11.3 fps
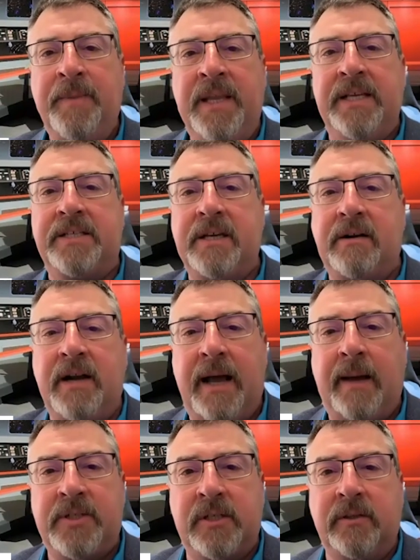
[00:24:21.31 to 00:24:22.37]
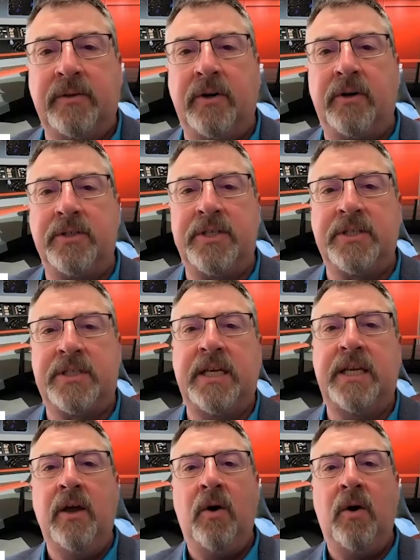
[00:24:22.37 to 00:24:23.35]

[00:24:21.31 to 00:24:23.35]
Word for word: Is there an absolute urgency?